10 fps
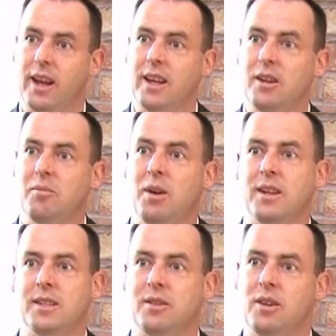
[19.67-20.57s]
in our
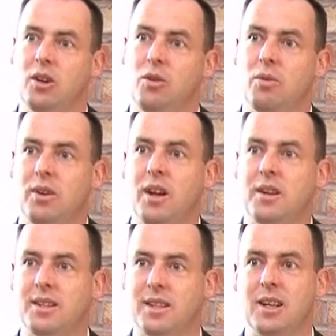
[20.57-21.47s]
mind, that we're
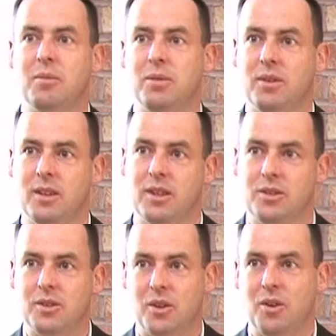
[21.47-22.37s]
not asleep
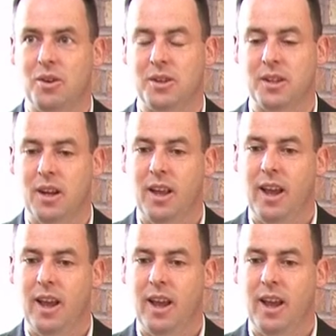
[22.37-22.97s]
to thought.